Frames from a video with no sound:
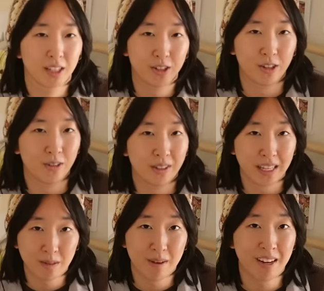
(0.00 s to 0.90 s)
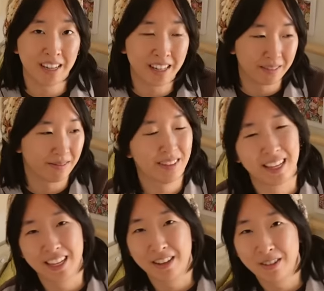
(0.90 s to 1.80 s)
So that's about it.
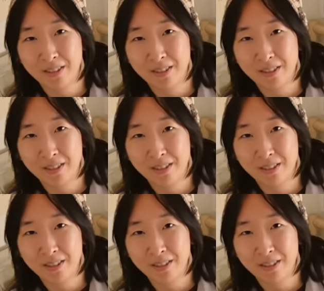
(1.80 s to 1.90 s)
Thank you